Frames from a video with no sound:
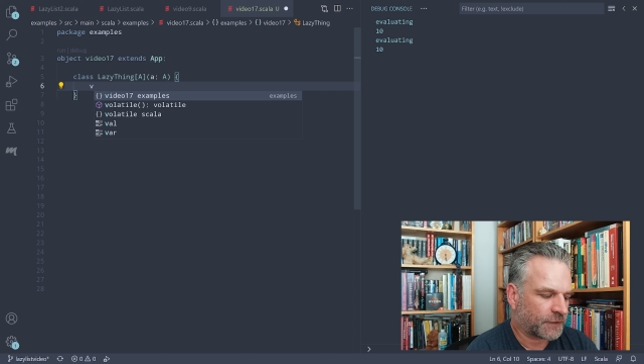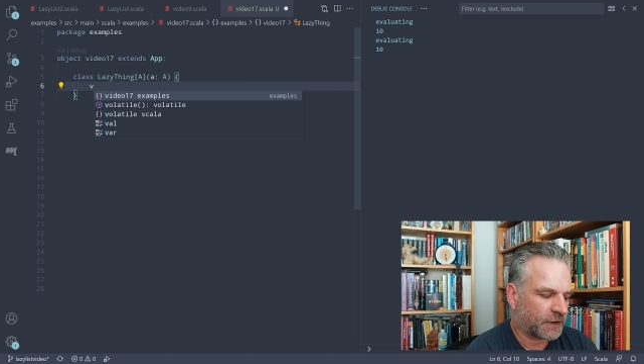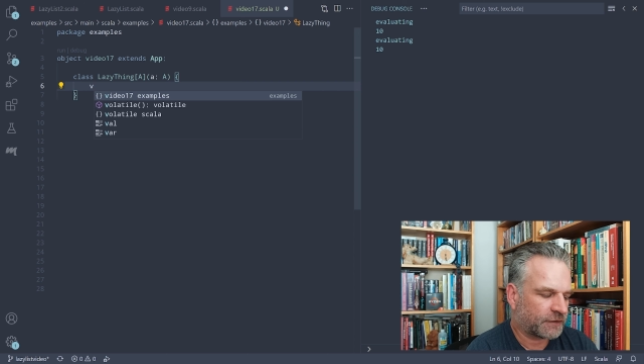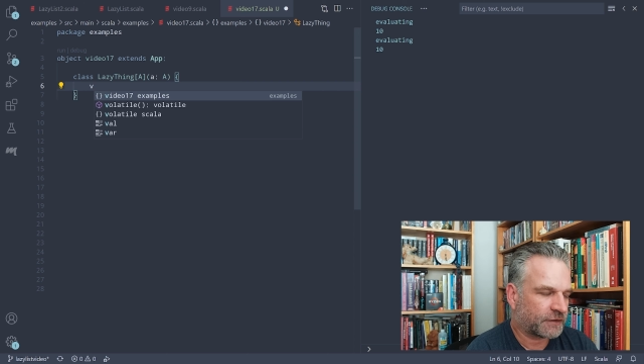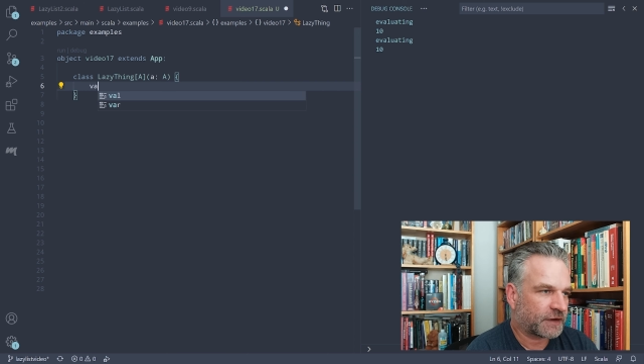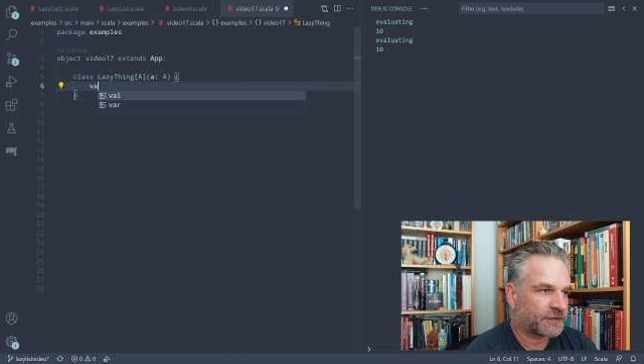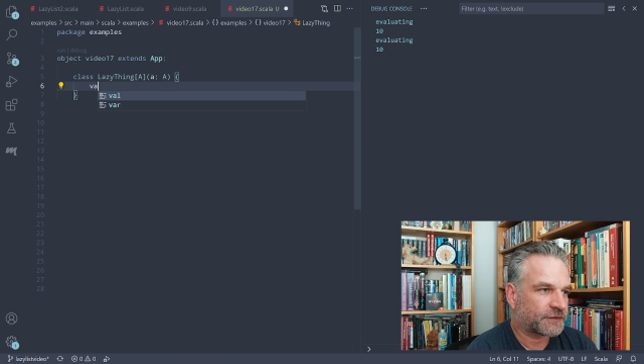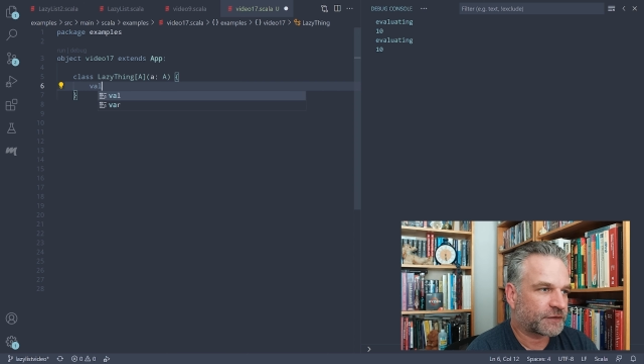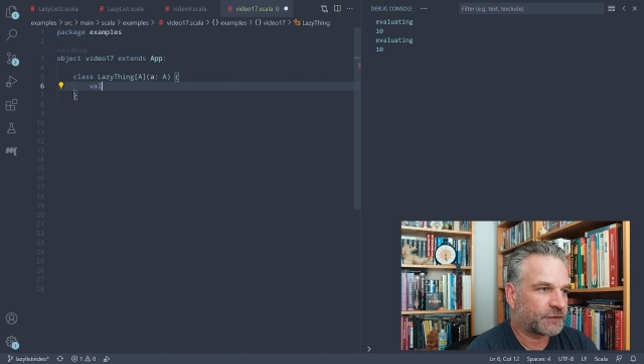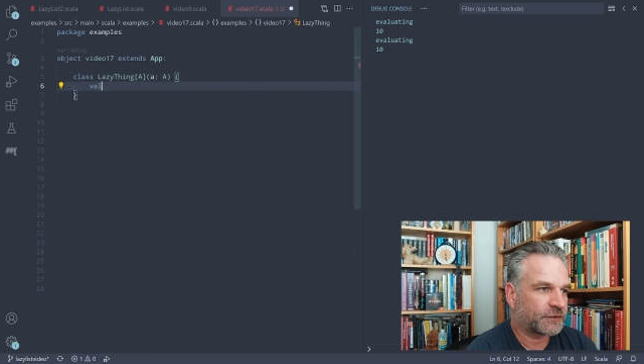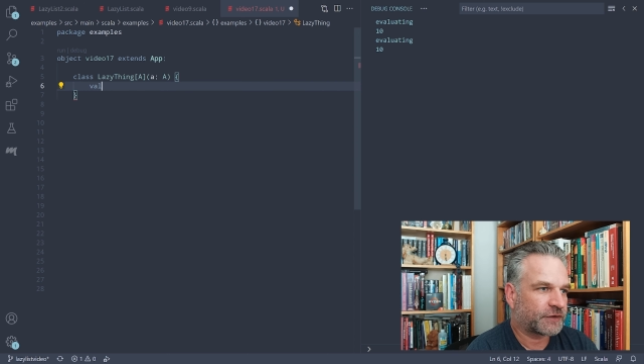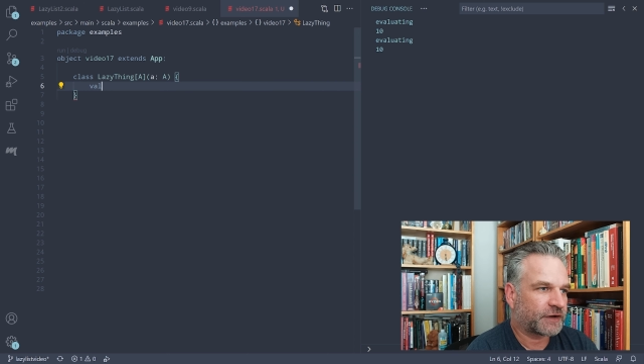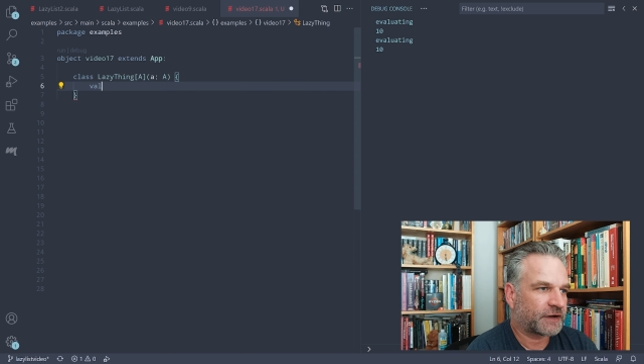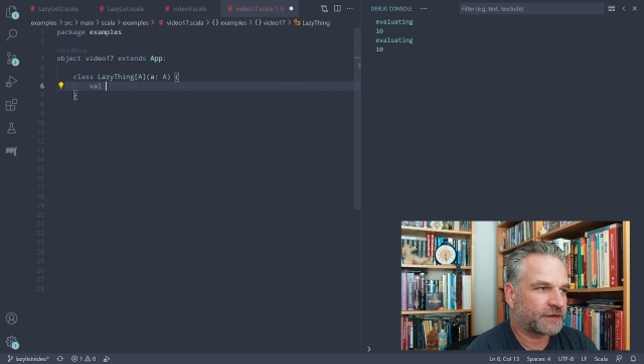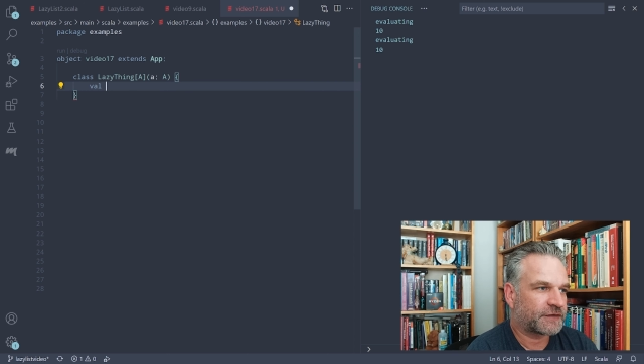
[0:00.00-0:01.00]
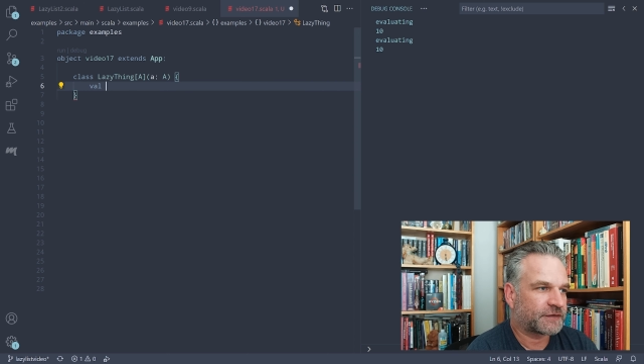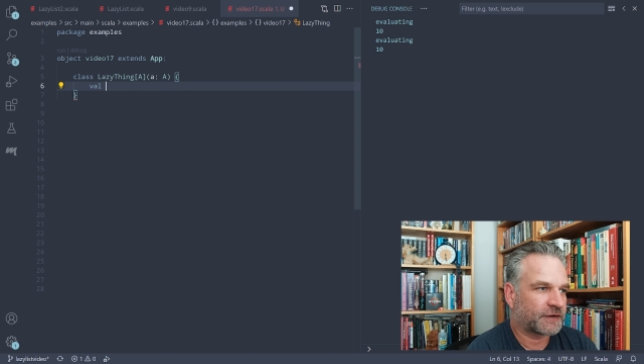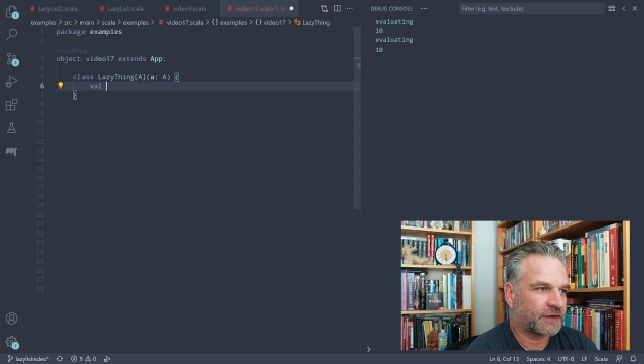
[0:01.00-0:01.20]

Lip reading: and let's call it